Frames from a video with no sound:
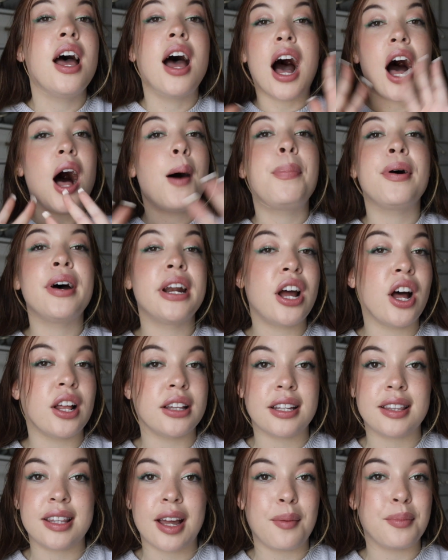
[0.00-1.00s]
I'll put it on
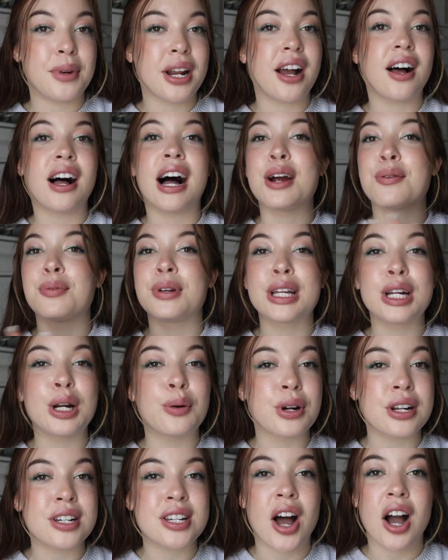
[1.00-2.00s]
the thumbnail. I really don't
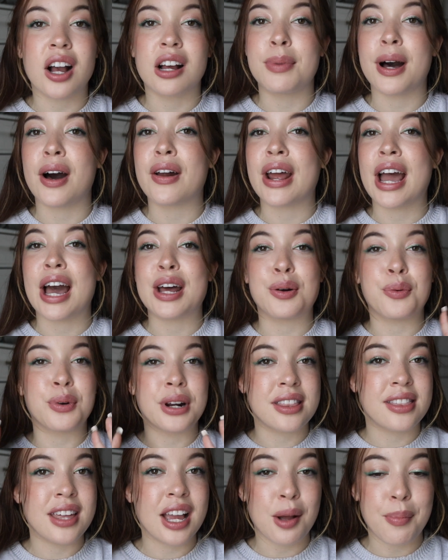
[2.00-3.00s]
want to talk about it. I don't
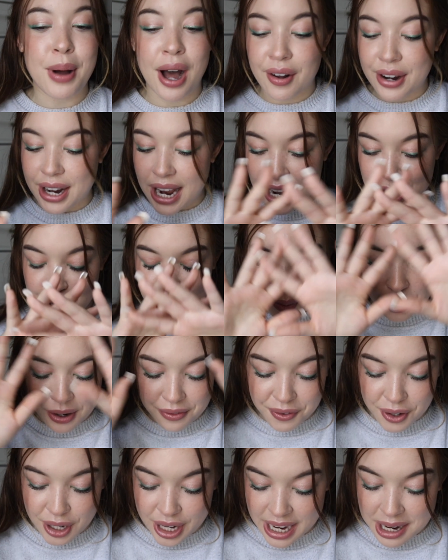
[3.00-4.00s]
want to think about it. I just want
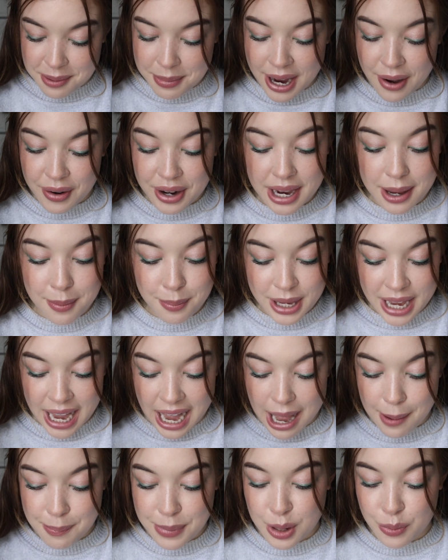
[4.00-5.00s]
to forget about it and be
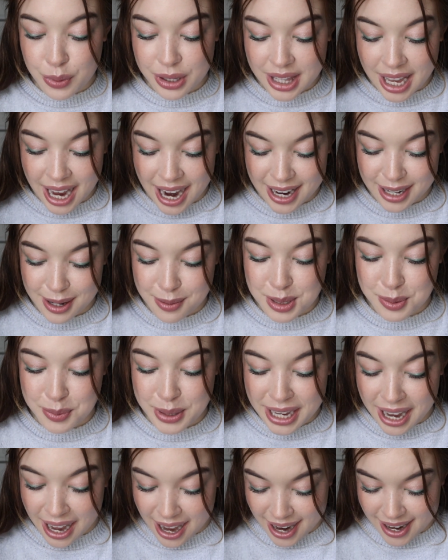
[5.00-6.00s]
happy with the items
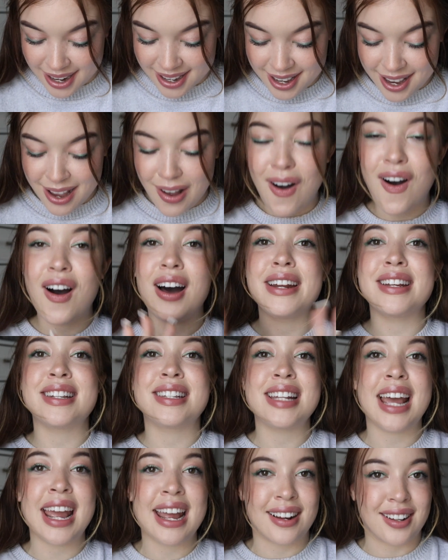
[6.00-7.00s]
we got on a
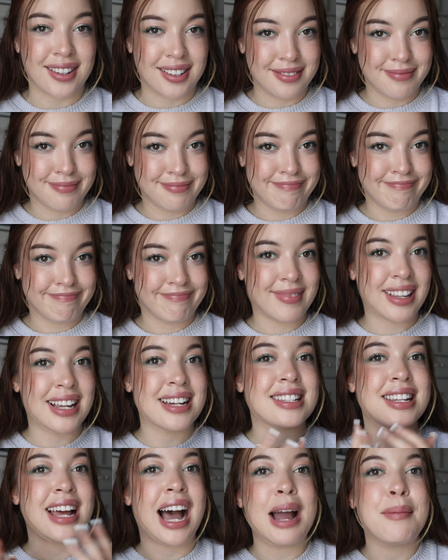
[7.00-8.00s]
sale.
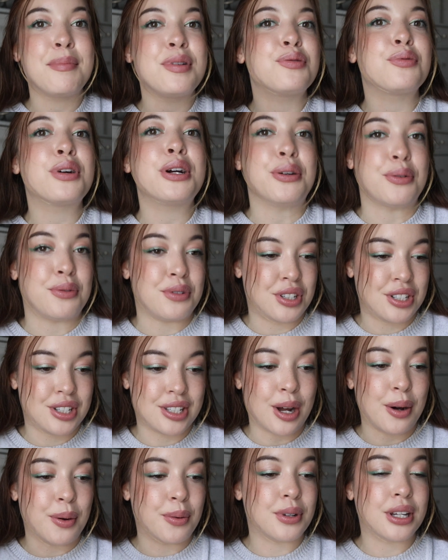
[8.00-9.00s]
Because I'm a Rouge,
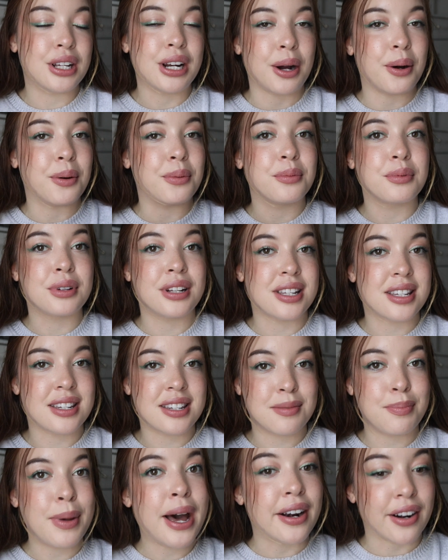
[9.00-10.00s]
so, you know,
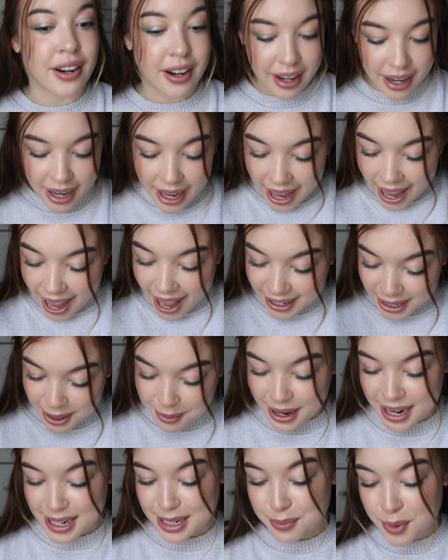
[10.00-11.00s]
it's better.
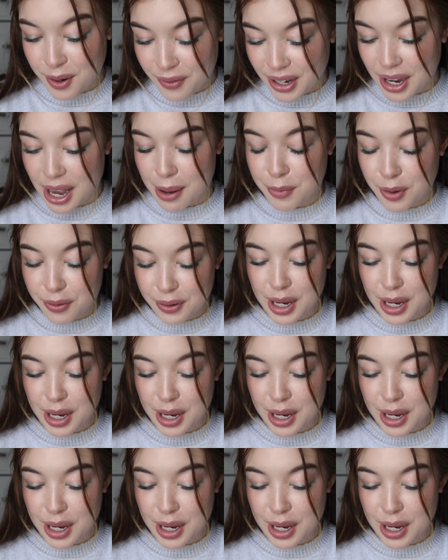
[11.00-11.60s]
Anyways, moving on.